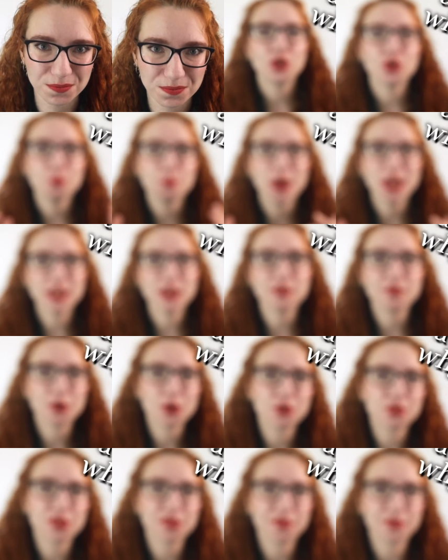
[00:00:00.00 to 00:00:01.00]
You might have
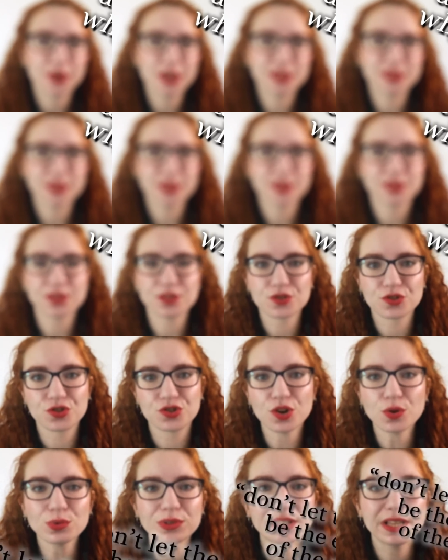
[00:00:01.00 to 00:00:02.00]
heard the phrases,
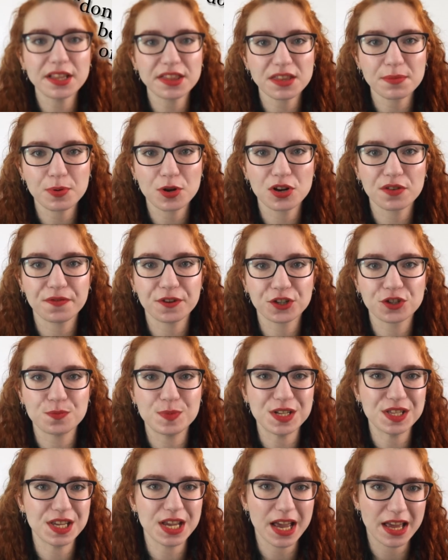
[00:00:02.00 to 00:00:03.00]
don't let the
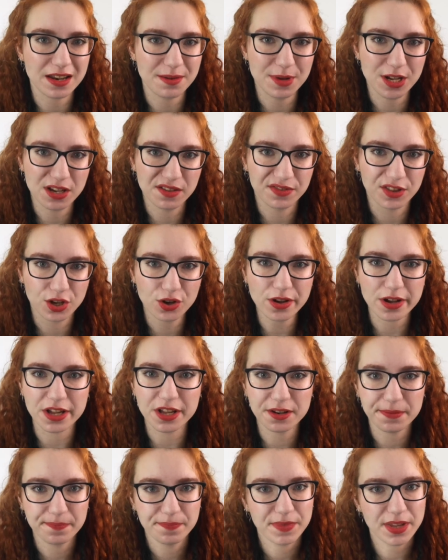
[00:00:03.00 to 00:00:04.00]
perfect be the enemy of the
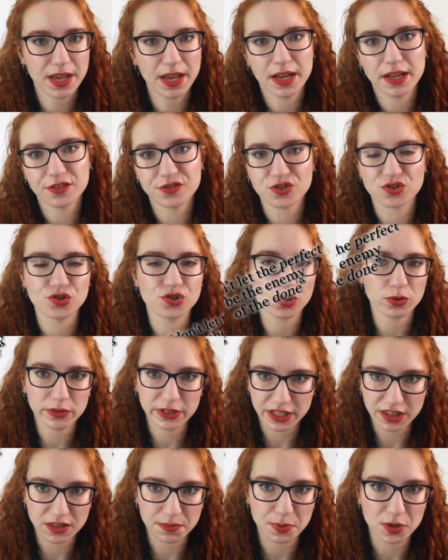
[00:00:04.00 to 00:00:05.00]
good, and
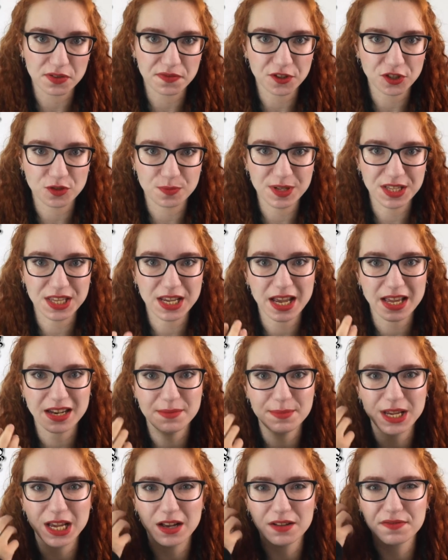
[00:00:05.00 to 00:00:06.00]
don't let the perfect be the
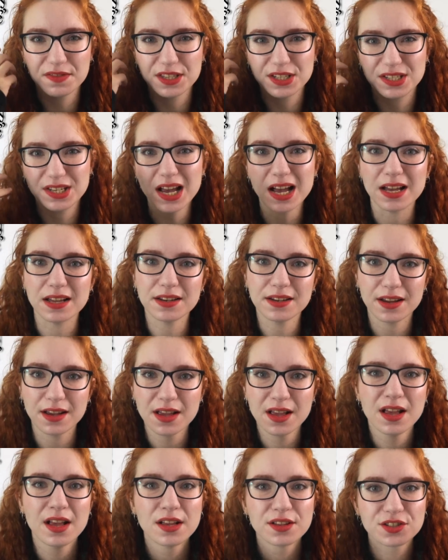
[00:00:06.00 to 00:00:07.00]
enemy of the done.
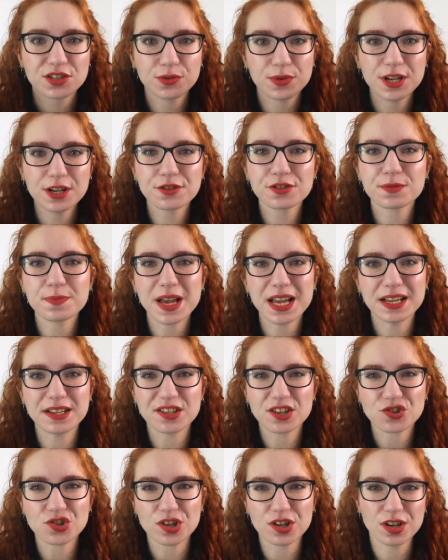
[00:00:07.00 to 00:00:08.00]
So here's my
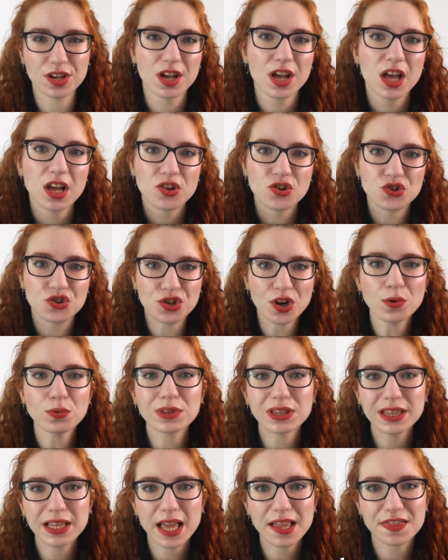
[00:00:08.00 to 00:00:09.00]
addition.
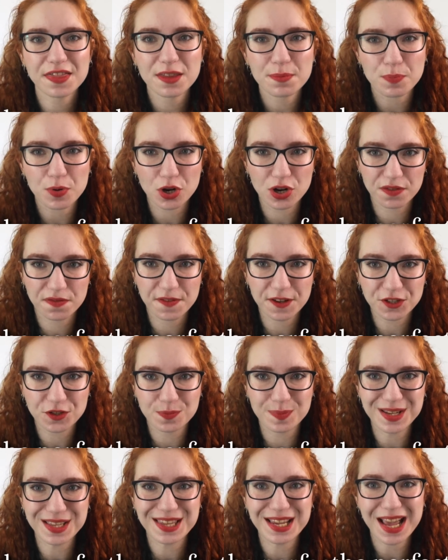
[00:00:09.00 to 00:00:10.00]
Don't let the
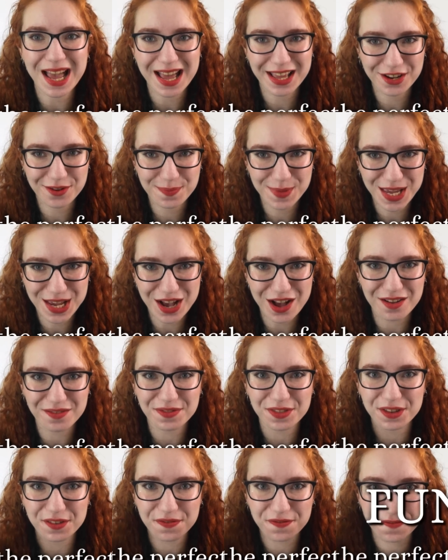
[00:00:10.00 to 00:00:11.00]
perfect be the enemy
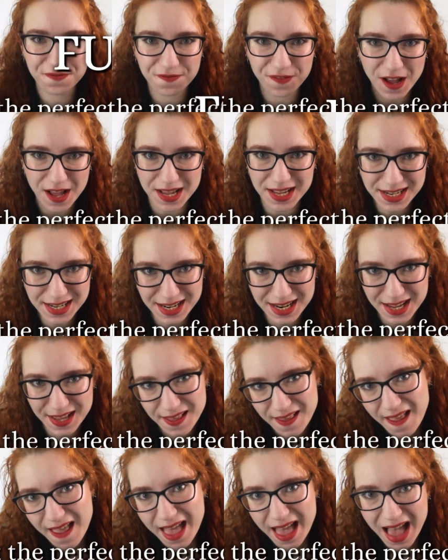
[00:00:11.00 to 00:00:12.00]
of the fun.
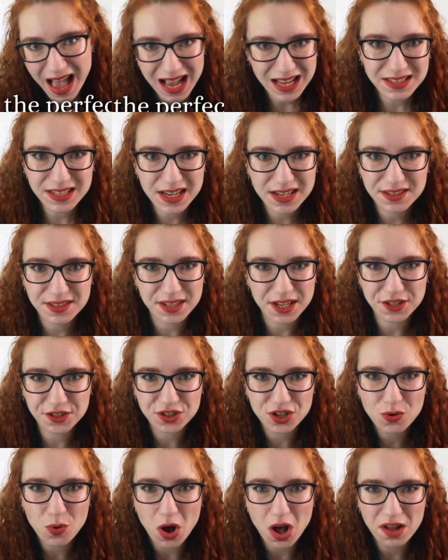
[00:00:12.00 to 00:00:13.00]
As I say
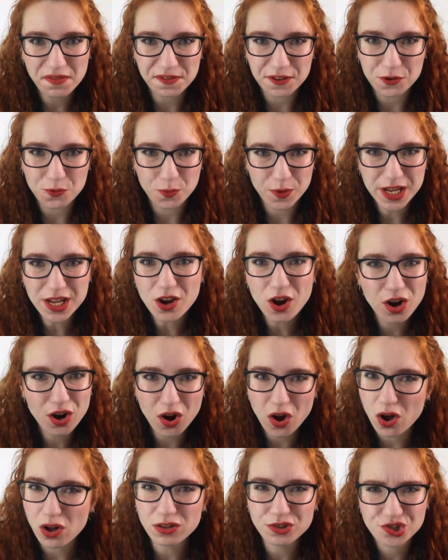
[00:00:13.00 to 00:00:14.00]
so often, we
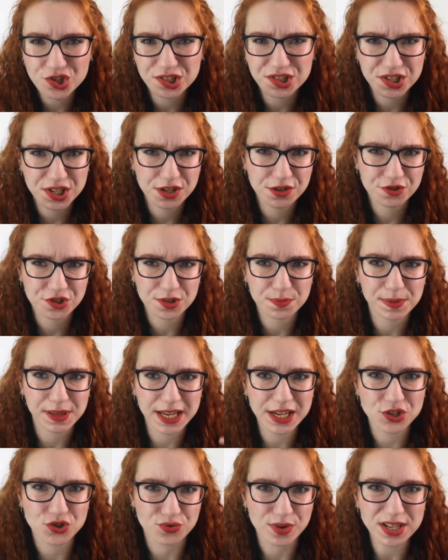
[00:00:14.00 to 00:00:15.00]
are all just here to
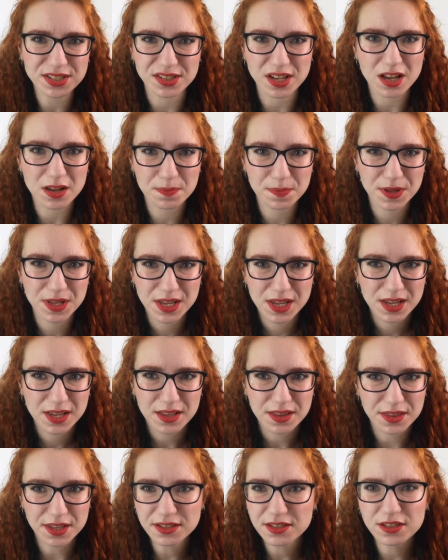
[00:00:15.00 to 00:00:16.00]
play dress up.
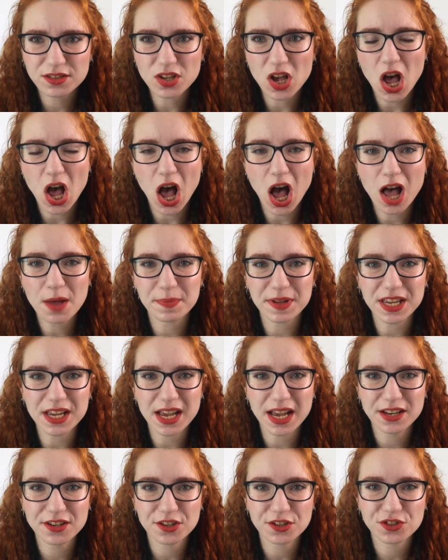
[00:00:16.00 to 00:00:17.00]
This is a
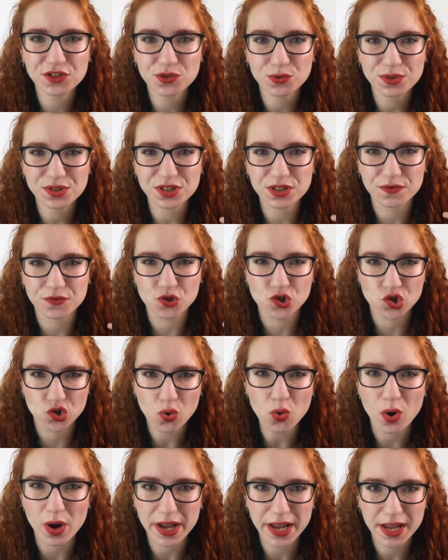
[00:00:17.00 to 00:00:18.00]
hobby and a source of
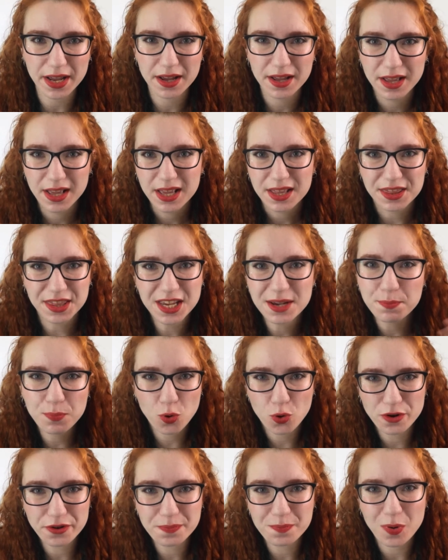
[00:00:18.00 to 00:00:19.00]
joy. The
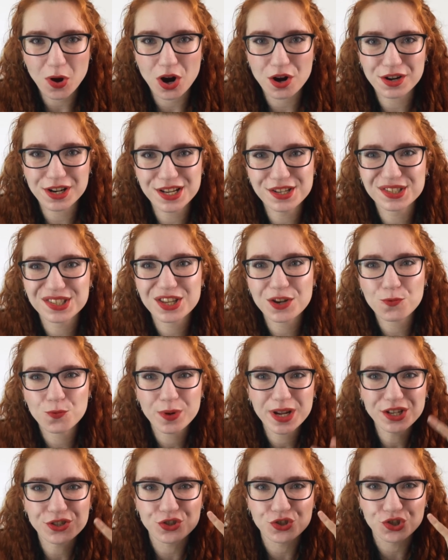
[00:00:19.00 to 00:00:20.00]
important part is
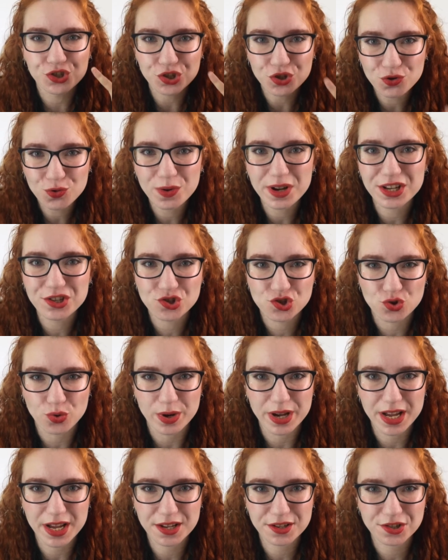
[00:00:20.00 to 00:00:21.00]
that we do
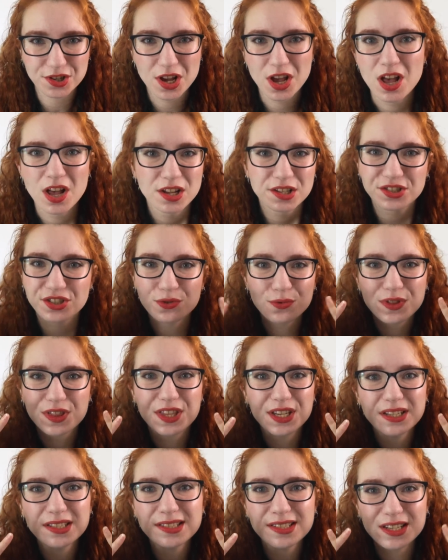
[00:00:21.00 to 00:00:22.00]
enjoy it. So
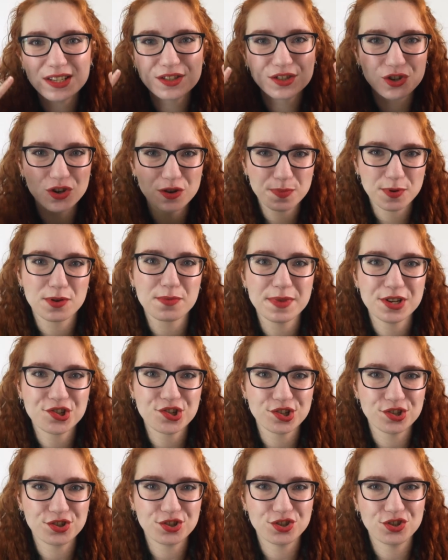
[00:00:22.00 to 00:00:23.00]
this is your
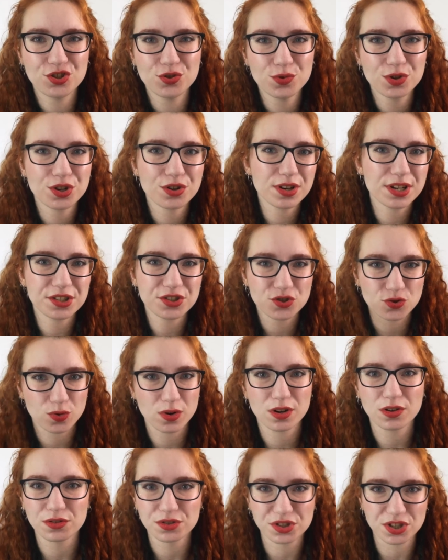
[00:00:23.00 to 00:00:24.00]
permission to do your
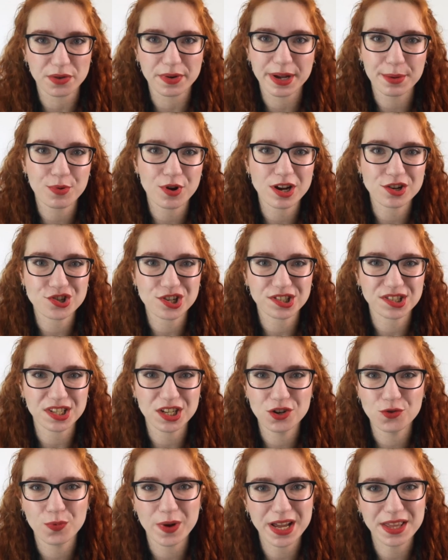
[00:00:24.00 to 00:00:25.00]
historical sewing projects
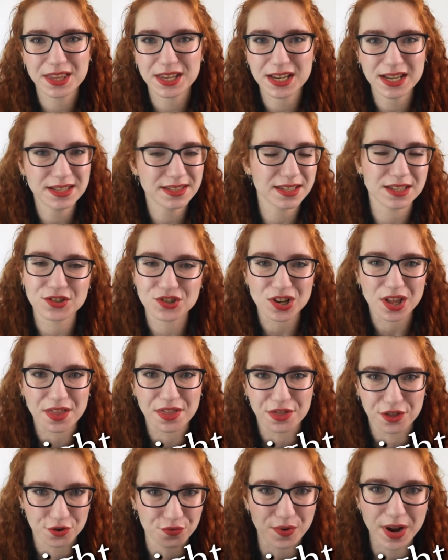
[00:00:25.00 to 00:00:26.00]
in a way that isn't
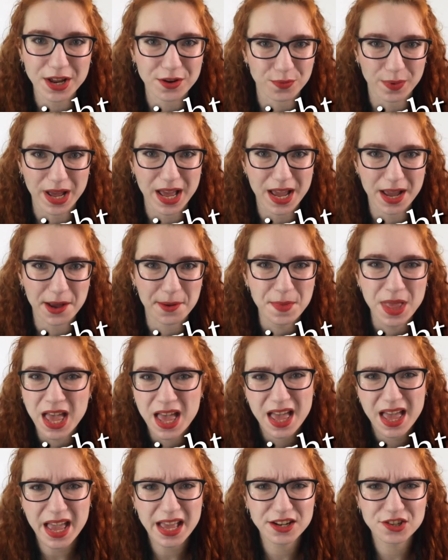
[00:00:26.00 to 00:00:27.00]
the right way.
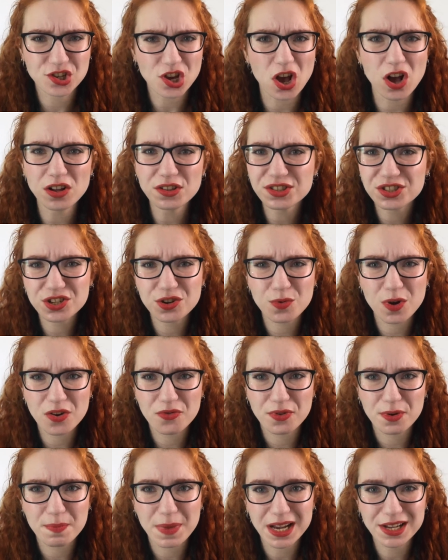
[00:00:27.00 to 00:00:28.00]
And also
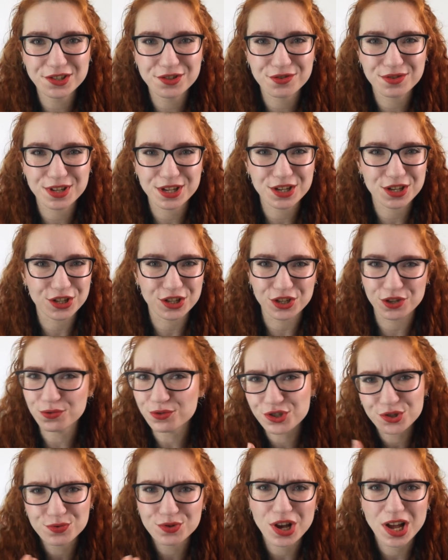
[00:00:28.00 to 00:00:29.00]
a reminder that
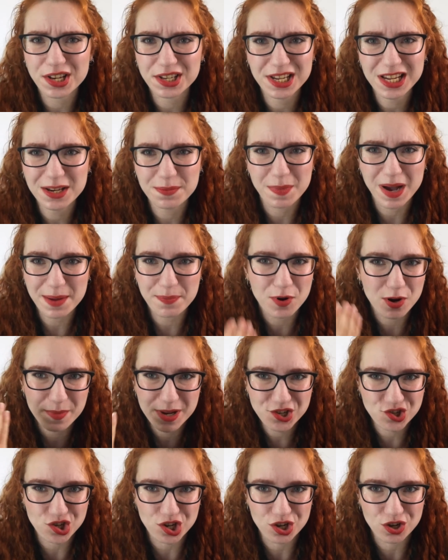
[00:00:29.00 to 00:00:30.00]
you do not need my
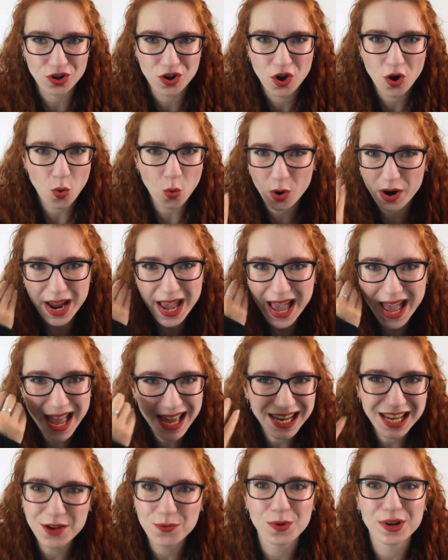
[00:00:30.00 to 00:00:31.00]
permission or
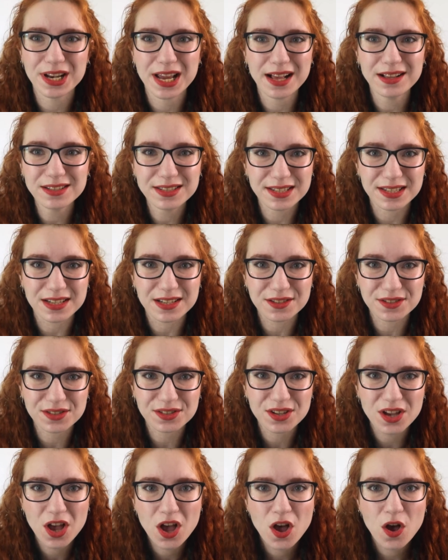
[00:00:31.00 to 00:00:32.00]
anyone
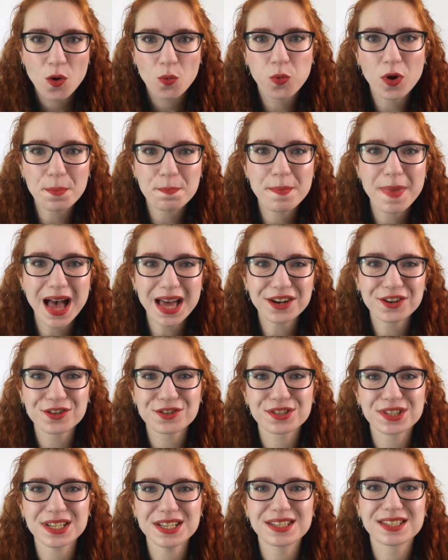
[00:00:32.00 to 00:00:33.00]
else's. What
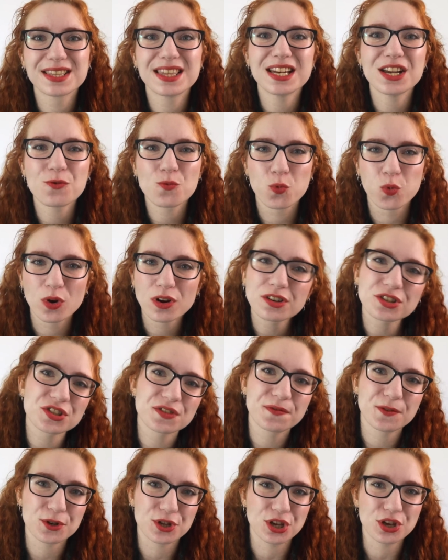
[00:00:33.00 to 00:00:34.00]
matters is that it
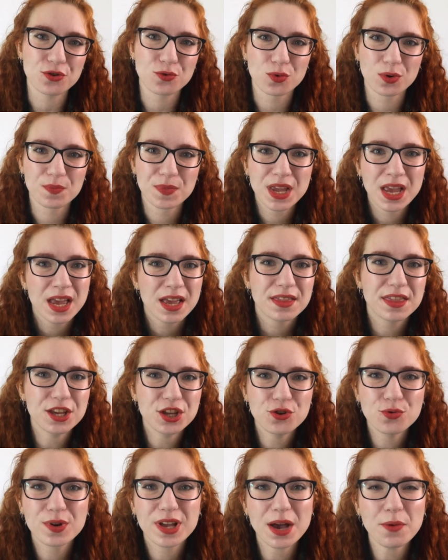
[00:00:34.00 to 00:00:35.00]
works for you.
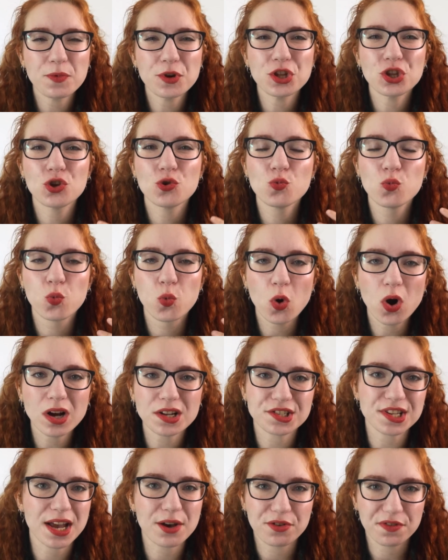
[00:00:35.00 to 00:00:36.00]
That you get what you
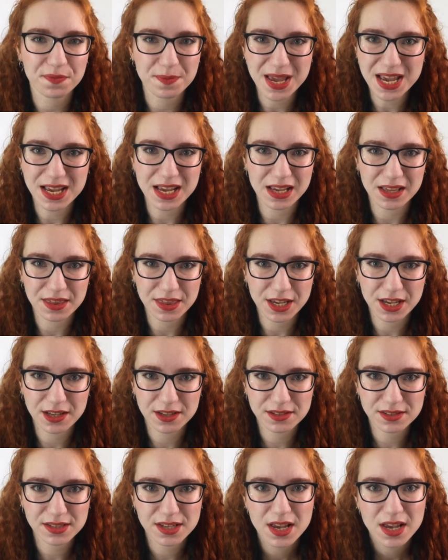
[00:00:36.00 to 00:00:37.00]
want out of making
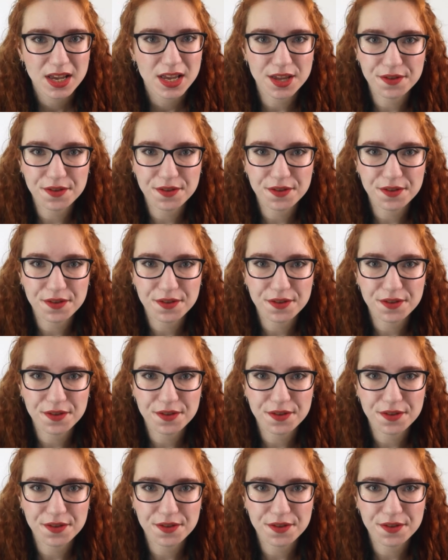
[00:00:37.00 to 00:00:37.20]
things.